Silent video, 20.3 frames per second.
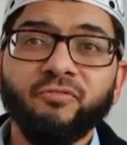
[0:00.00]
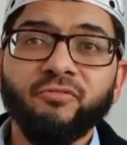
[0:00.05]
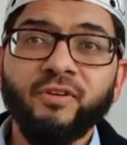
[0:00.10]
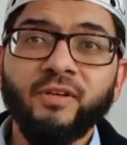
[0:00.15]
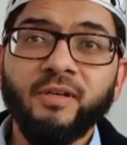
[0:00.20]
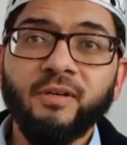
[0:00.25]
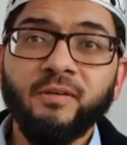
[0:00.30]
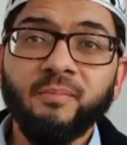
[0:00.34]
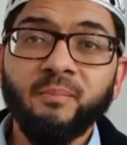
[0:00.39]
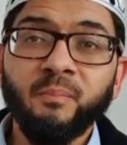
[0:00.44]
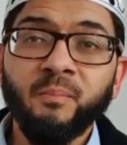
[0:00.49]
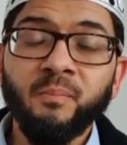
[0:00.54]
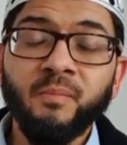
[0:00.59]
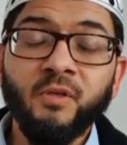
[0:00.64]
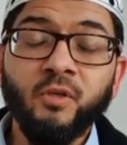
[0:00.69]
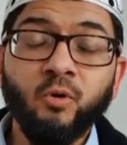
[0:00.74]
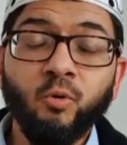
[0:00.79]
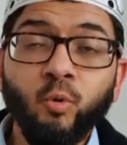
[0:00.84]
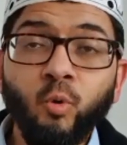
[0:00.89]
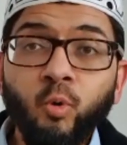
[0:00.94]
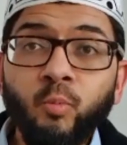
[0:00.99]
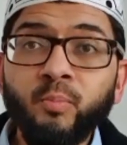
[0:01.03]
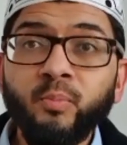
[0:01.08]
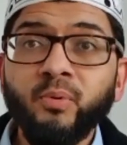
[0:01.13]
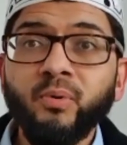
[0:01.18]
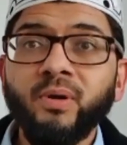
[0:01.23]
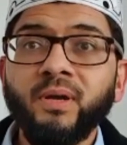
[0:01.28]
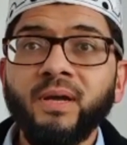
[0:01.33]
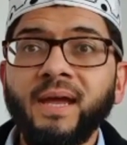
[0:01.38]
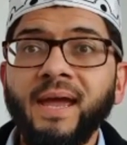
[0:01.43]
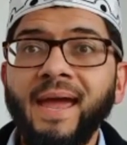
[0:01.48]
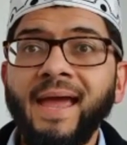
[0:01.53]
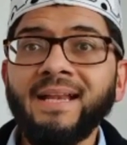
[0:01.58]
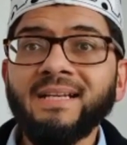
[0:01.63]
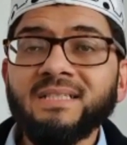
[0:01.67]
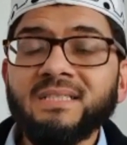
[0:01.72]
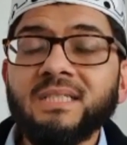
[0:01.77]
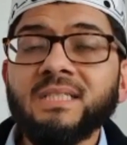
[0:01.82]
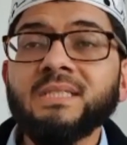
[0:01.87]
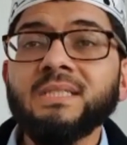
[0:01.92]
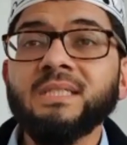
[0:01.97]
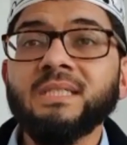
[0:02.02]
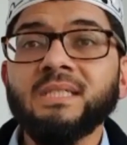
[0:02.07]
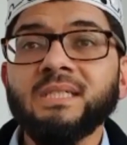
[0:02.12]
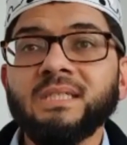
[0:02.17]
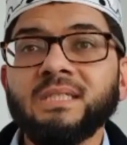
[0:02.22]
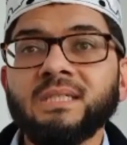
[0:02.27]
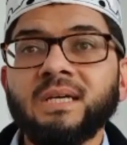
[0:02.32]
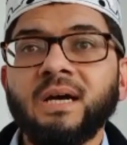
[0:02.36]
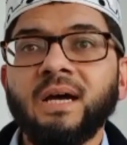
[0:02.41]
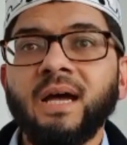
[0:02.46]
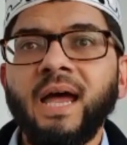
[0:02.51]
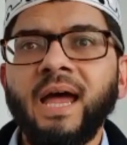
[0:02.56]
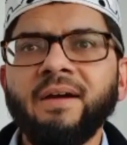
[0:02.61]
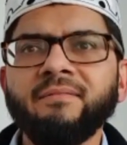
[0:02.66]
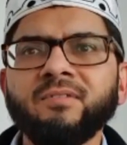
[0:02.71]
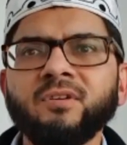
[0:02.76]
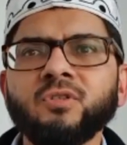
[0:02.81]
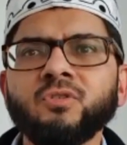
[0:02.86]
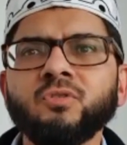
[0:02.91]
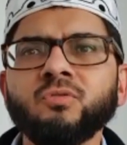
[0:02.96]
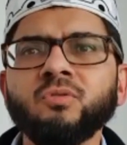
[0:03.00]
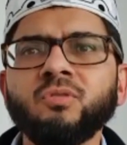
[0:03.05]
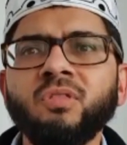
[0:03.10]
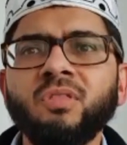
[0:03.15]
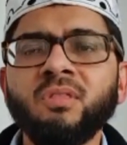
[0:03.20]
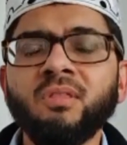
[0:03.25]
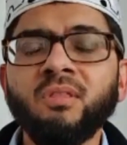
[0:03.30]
you know corporate entities are having to